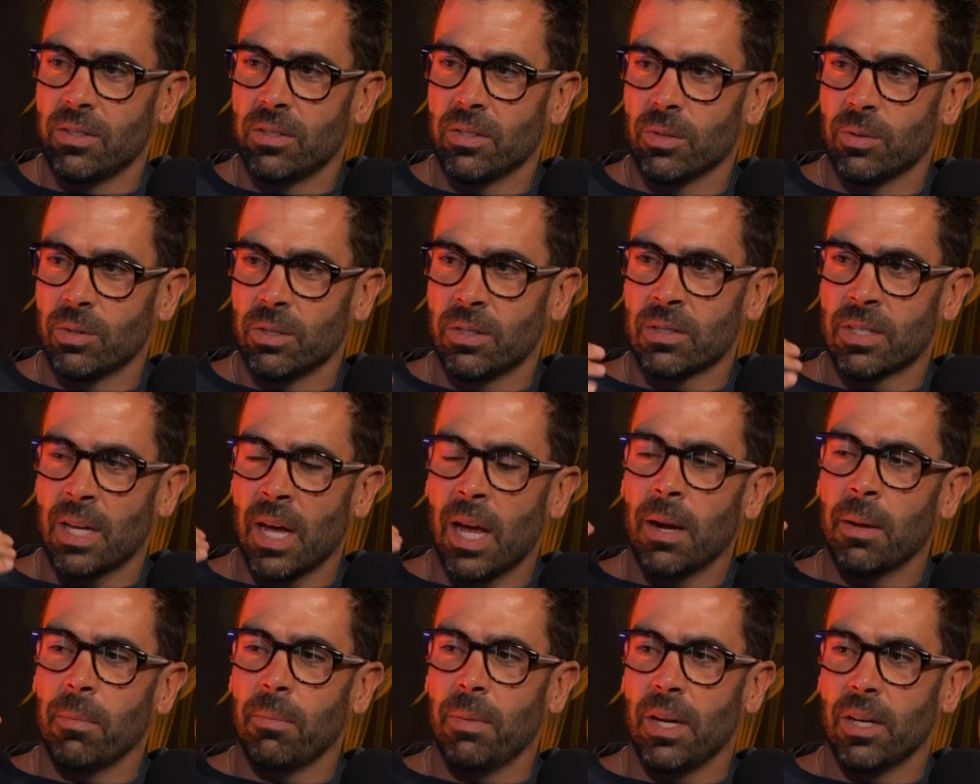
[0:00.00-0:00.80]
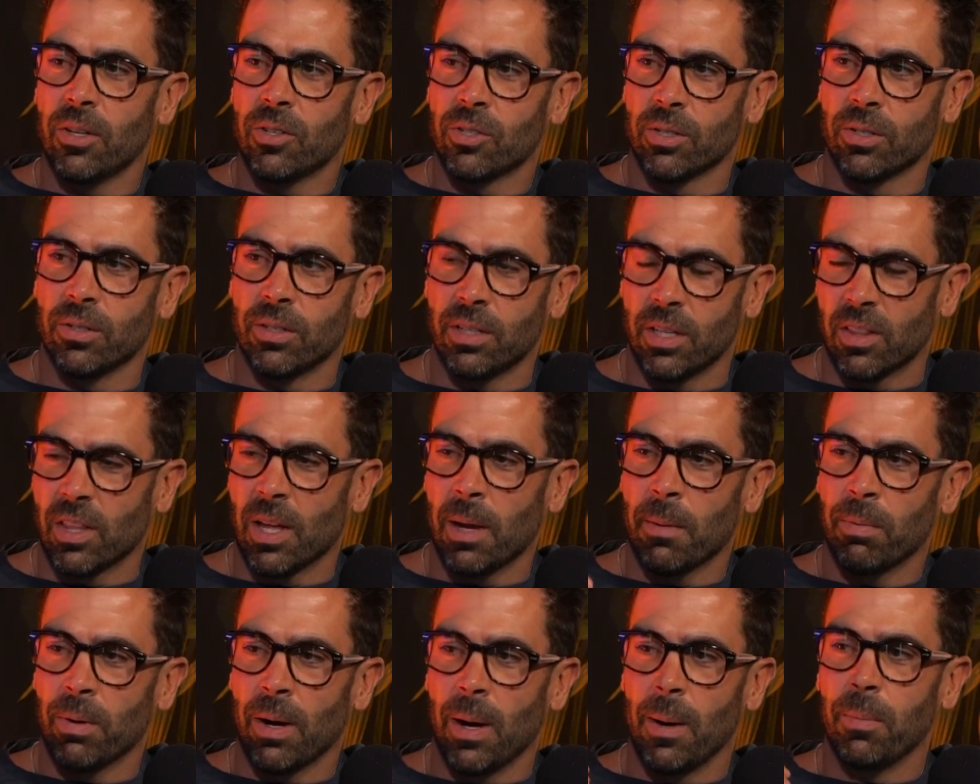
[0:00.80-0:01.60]
So it's got to make sure that
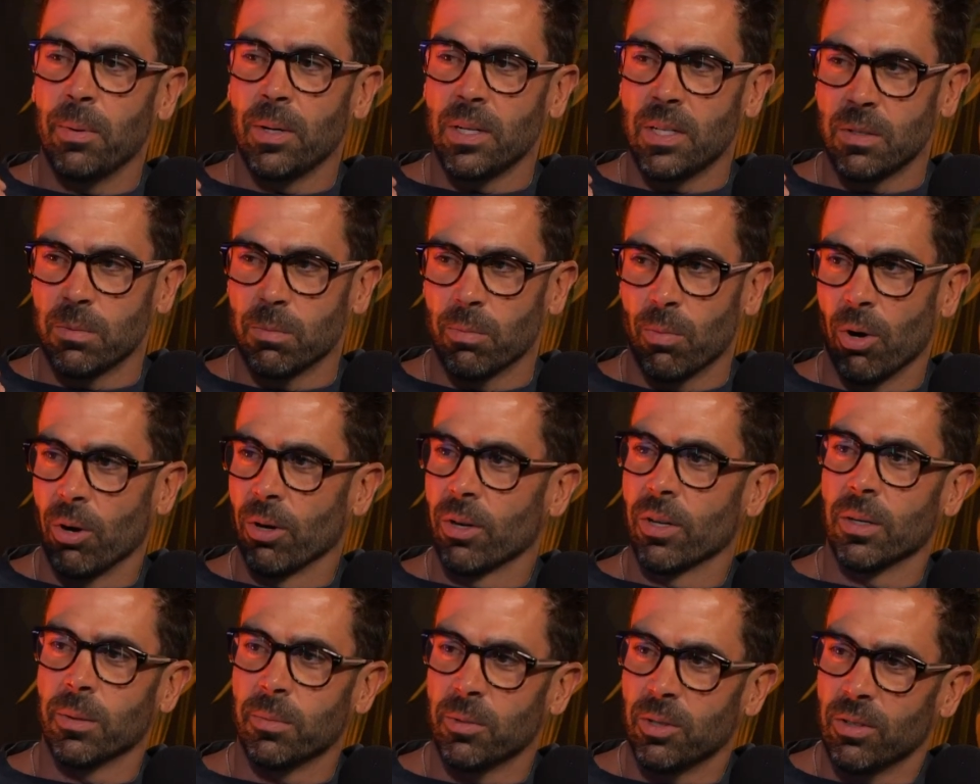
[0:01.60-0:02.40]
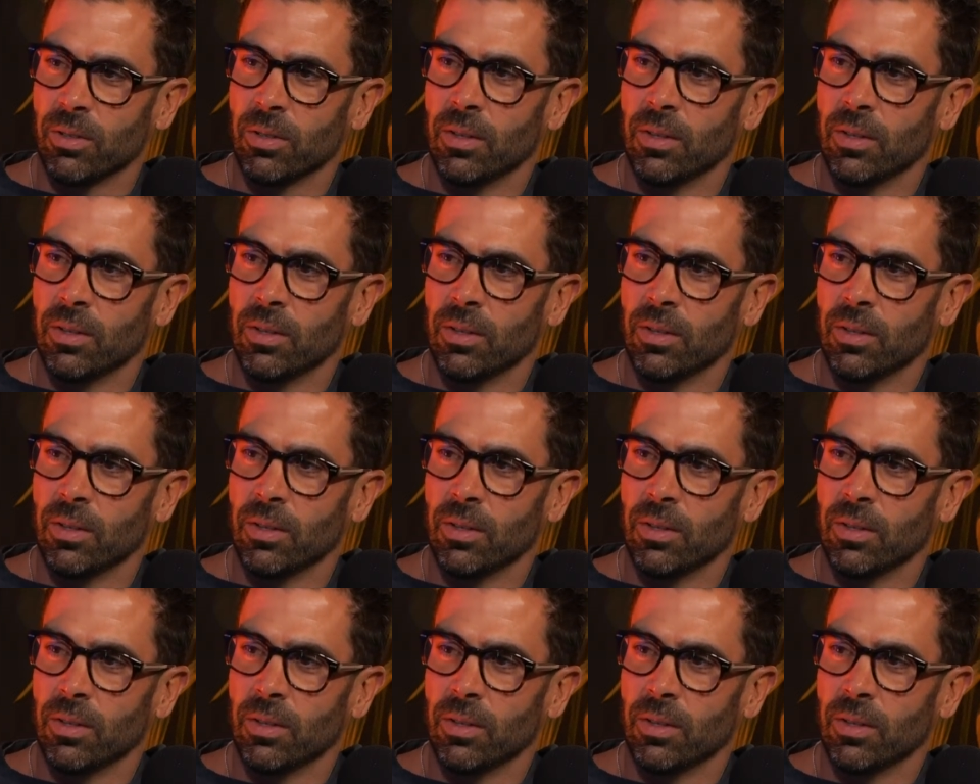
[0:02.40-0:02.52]
that property is marketable.